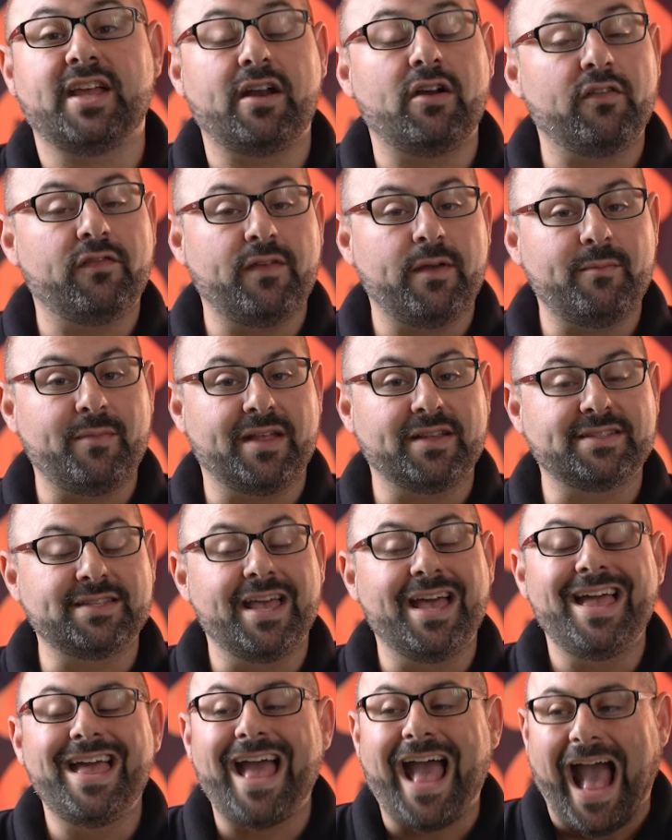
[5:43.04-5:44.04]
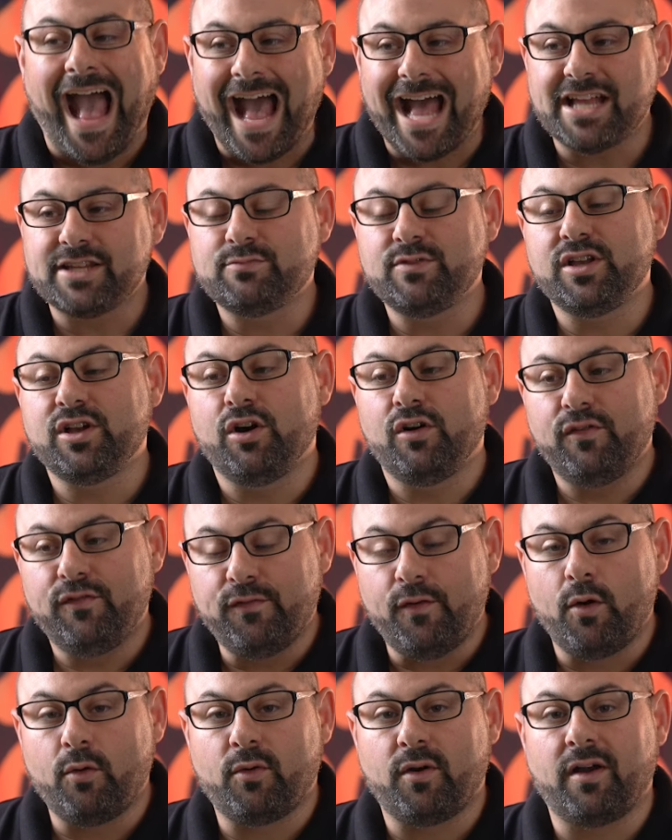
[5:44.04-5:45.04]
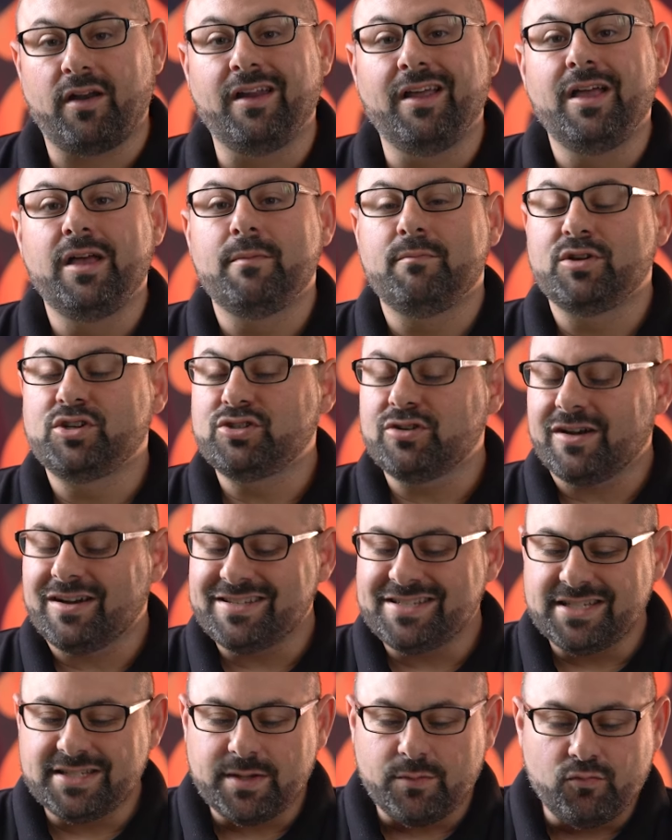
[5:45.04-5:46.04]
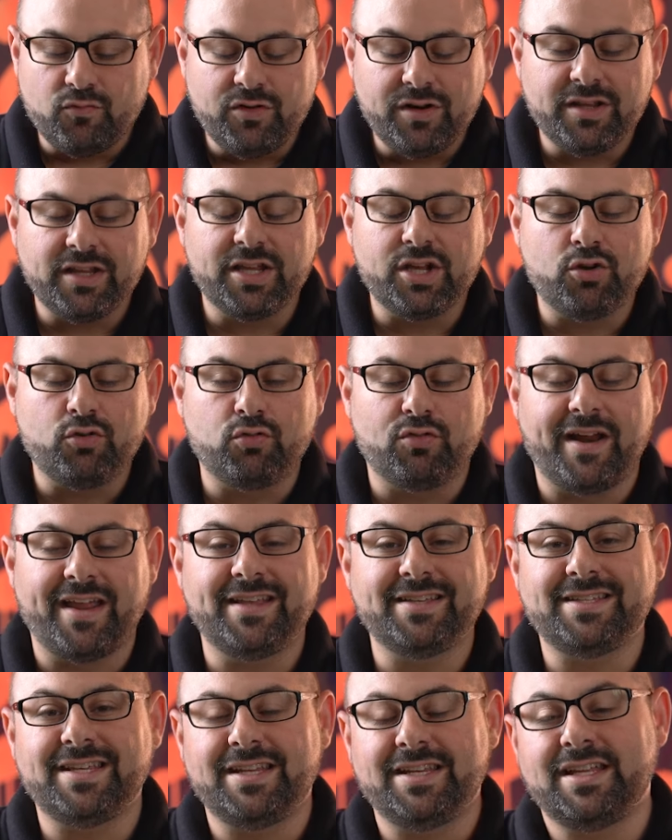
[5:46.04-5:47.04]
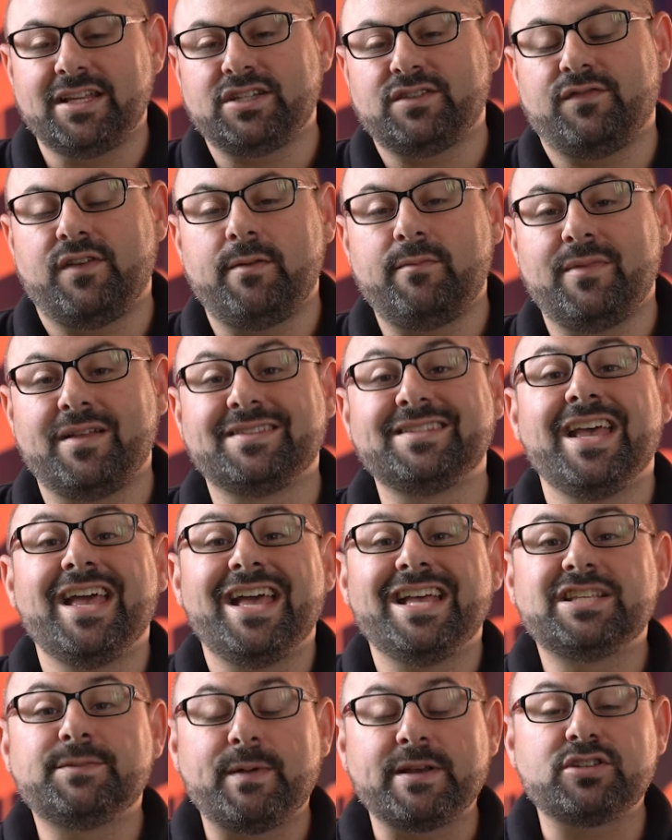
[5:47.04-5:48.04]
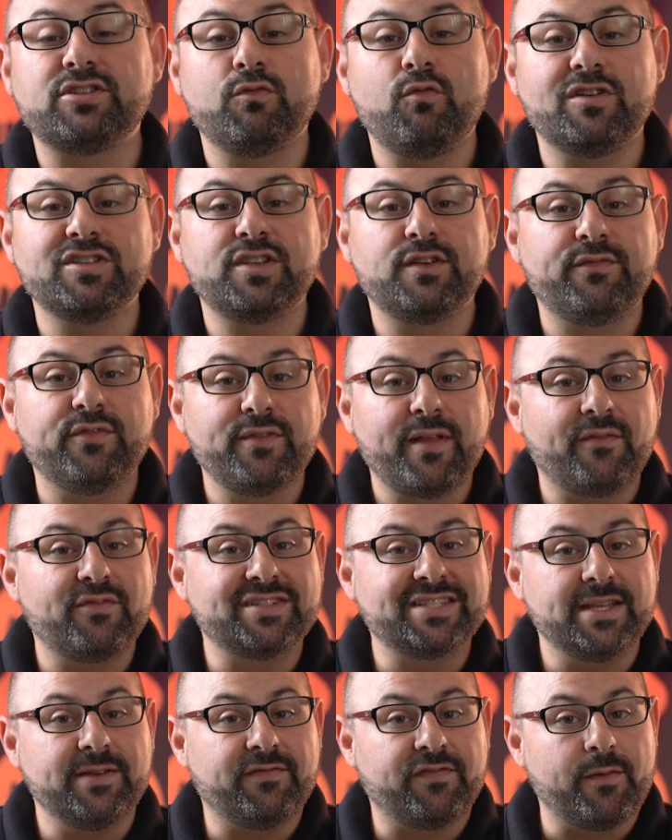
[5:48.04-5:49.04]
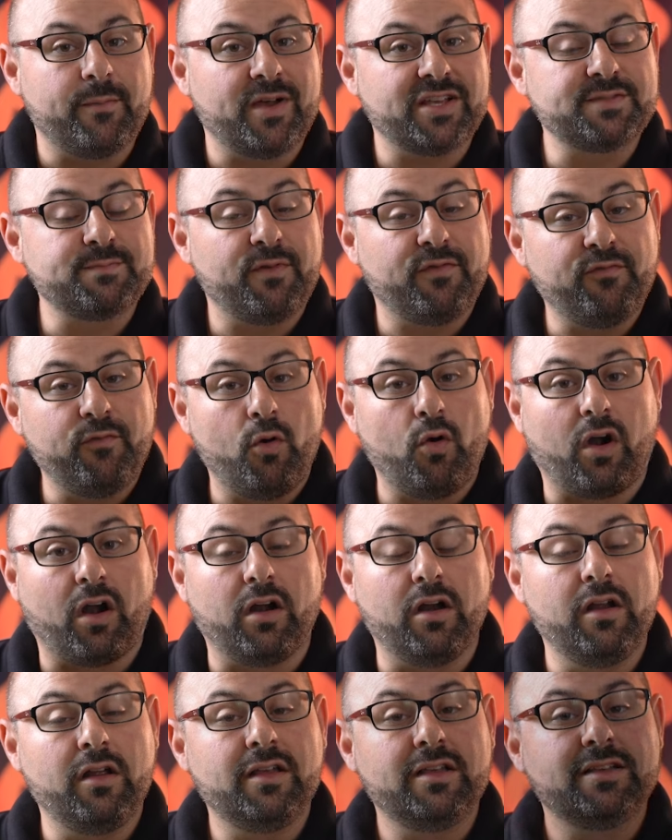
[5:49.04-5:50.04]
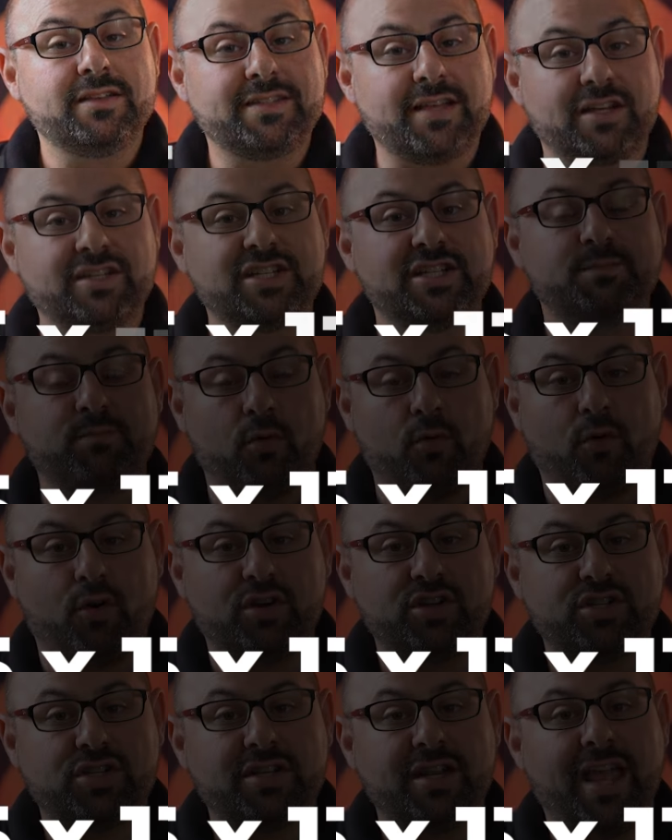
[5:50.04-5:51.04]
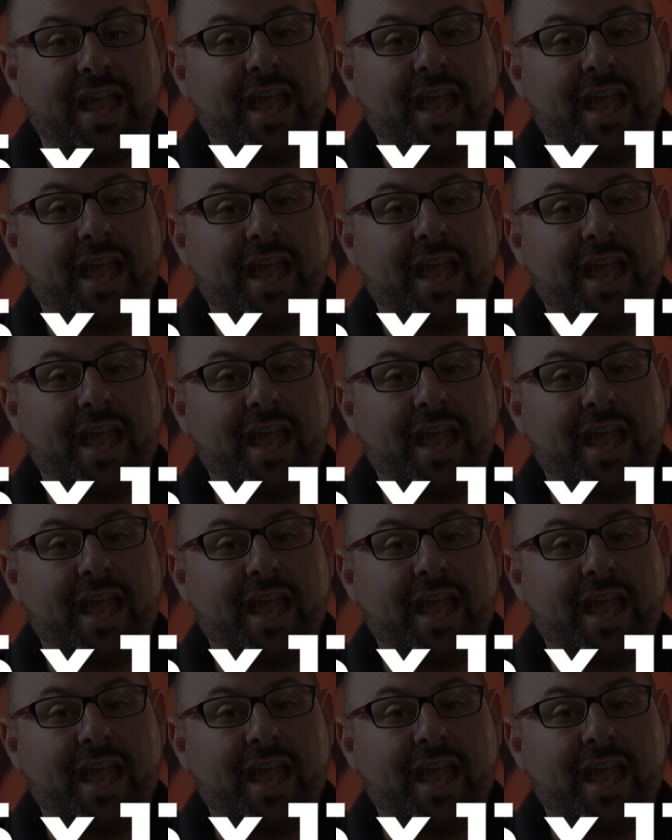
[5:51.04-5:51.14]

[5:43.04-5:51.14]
and our fitments as we go forward, but you're gonna see some really crazy niche fitments, especially ones you've never seen from us before, such as Porsche